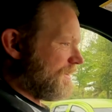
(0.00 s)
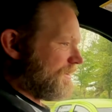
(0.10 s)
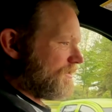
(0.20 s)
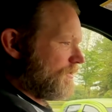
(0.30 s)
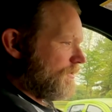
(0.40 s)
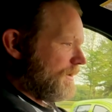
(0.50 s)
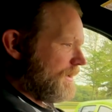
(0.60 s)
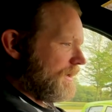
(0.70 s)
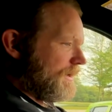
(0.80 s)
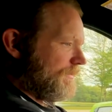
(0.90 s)
So already
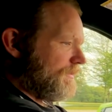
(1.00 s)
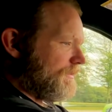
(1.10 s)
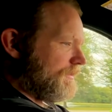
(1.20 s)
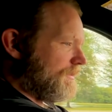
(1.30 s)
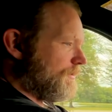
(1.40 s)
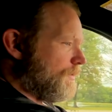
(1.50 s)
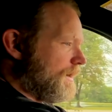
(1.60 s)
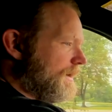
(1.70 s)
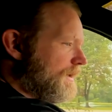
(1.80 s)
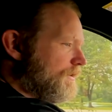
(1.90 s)
I have the
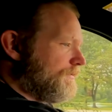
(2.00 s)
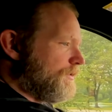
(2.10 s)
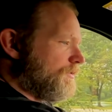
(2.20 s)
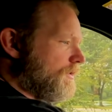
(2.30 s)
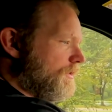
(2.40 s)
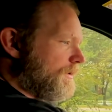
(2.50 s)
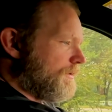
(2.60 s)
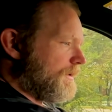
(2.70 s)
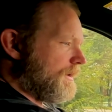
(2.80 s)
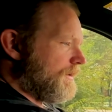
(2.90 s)
wide angle view all the way
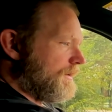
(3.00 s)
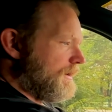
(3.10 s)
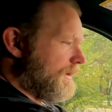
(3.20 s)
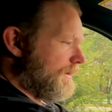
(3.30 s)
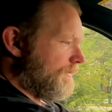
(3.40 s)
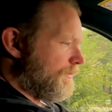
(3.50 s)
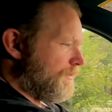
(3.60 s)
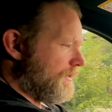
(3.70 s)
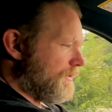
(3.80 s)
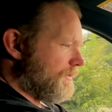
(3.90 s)
around, and I have the
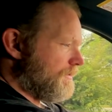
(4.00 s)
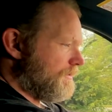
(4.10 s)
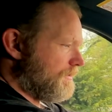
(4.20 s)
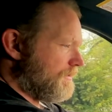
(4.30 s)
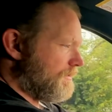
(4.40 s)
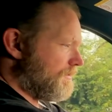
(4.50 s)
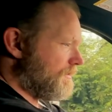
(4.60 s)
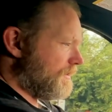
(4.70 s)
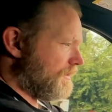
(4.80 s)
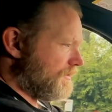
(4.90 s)
rear
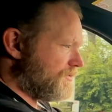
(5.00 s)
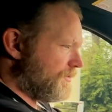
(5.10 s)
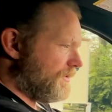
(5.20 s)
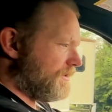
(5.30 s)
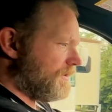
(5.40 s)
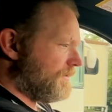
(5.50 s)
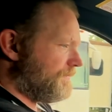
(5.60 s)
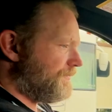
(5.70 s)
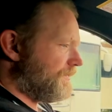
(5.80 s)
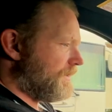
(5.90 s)
showing the
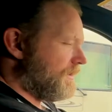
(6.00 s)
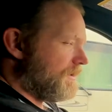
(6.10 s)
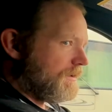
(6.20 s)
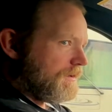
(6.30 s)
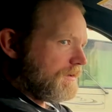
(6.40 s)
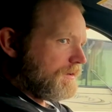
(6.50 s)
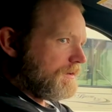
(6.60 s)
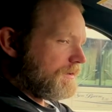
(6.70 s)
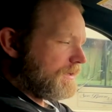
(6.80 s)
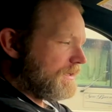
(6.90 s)

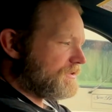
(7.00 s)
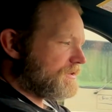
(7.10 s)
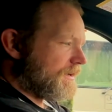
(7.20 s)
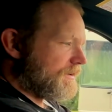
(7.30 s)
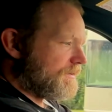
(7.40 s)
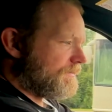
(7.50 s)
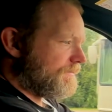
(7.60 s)
hitch there.